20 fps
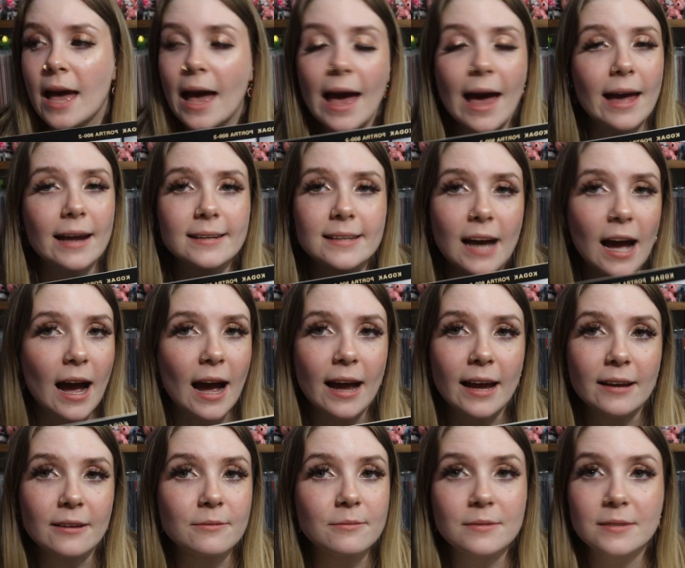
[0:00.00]
and
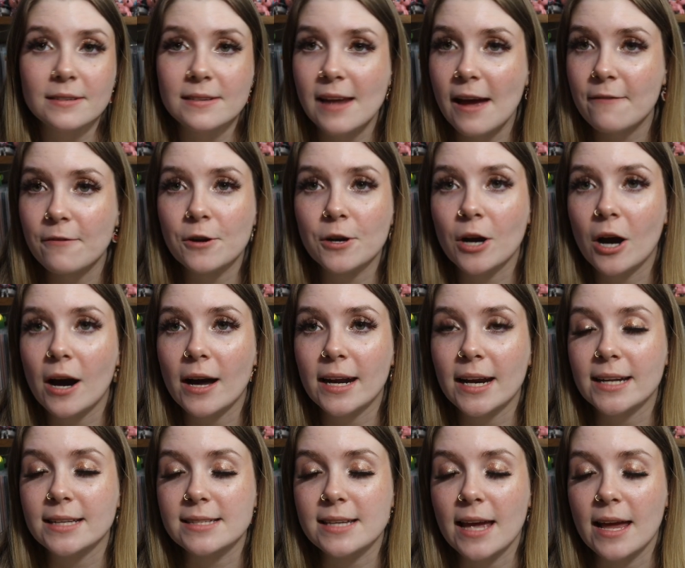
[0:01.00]
I never got
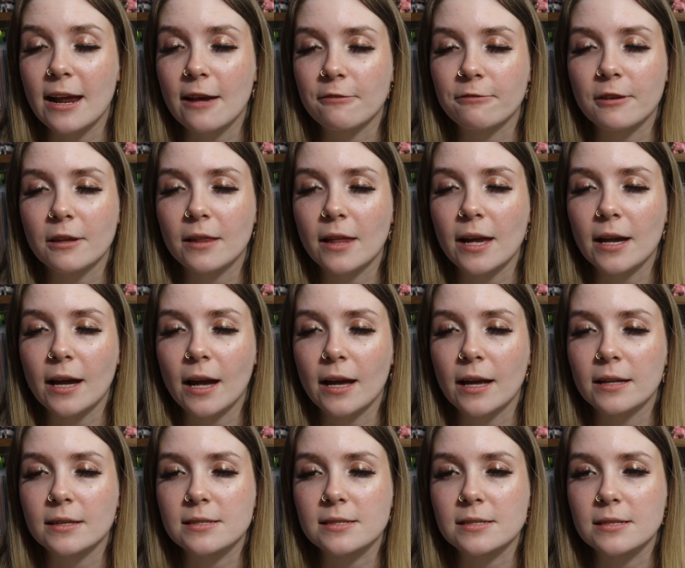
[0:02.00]
it and I feel like
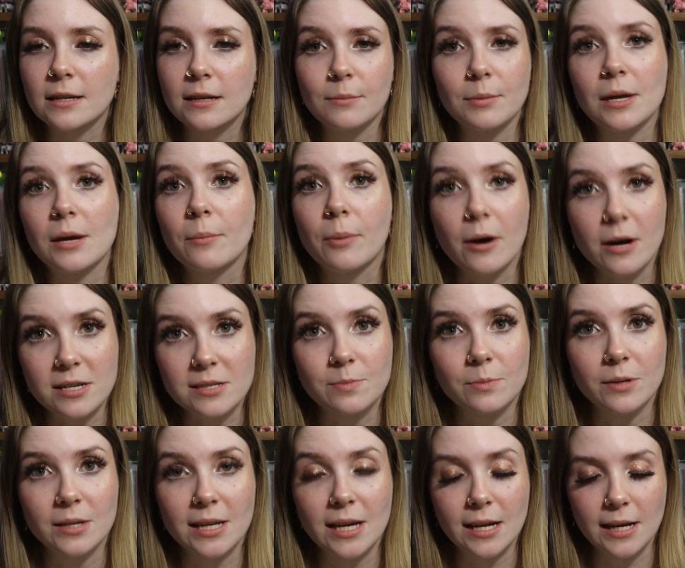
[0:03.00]
it's going to be
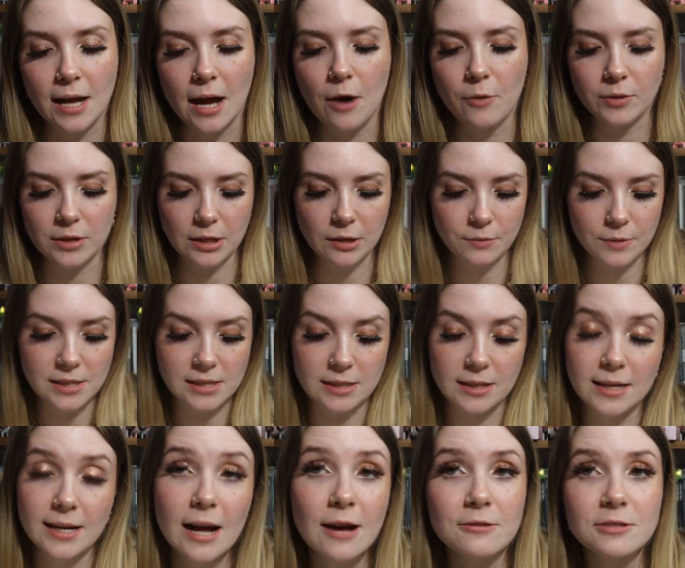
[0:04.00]
impossible to get now with their
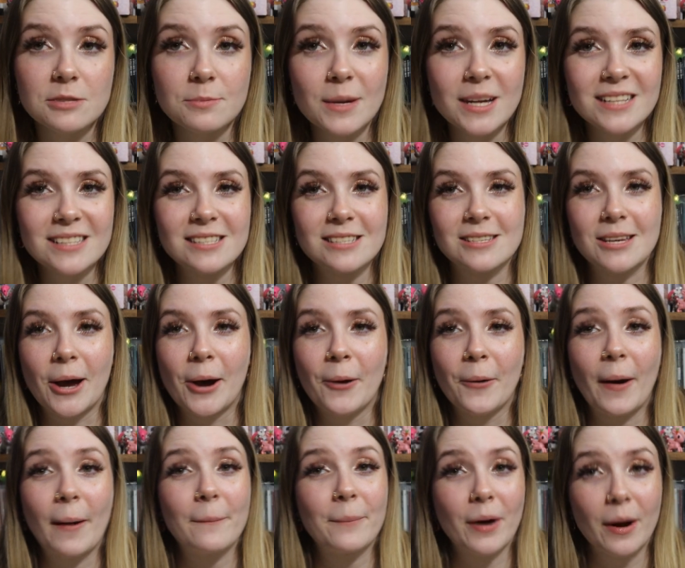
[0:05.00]
recent announcements
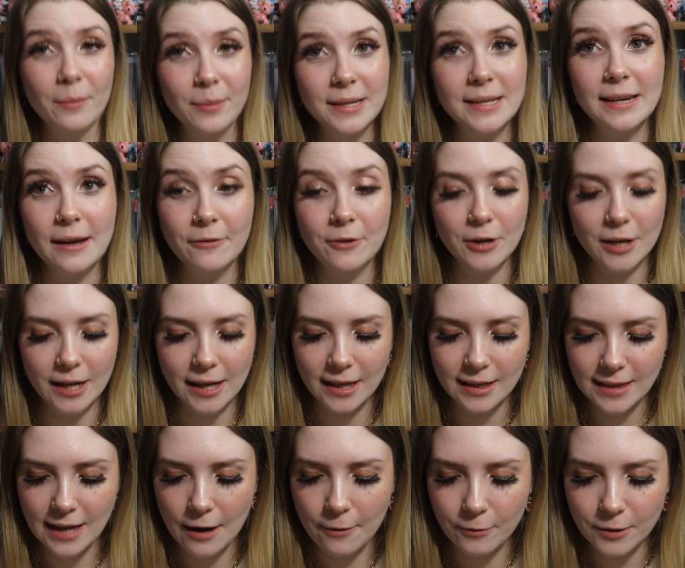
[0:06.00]
so I'm probably never going to
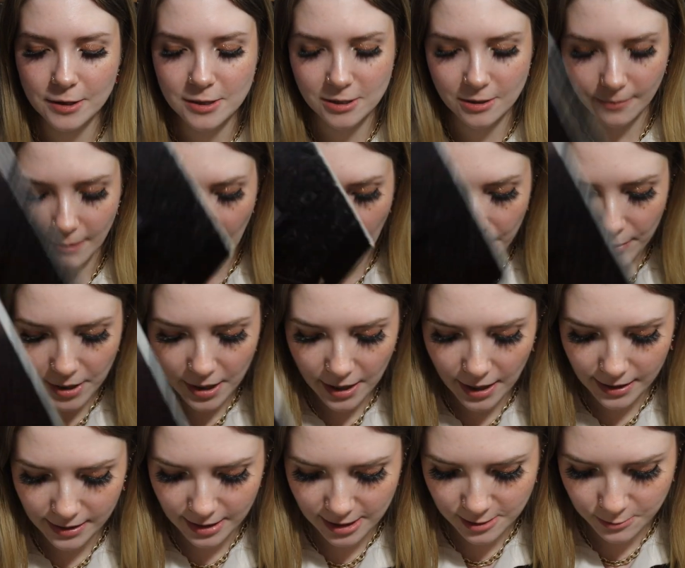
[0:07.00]
get that one so I'm happy I
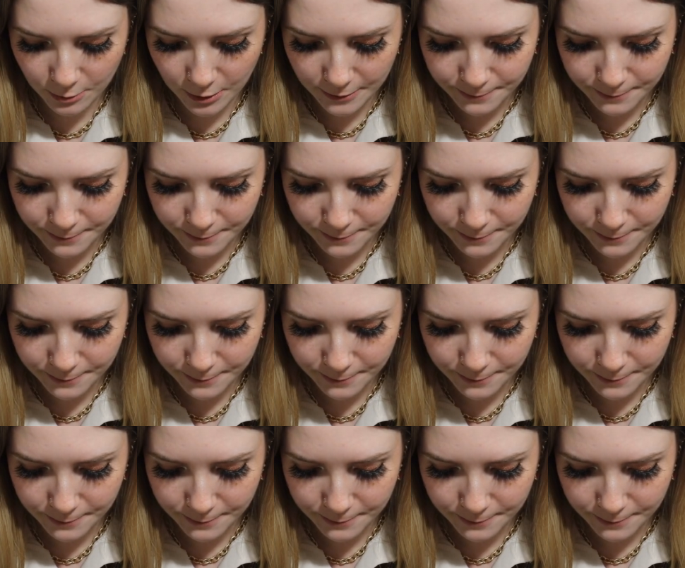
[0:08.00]
got this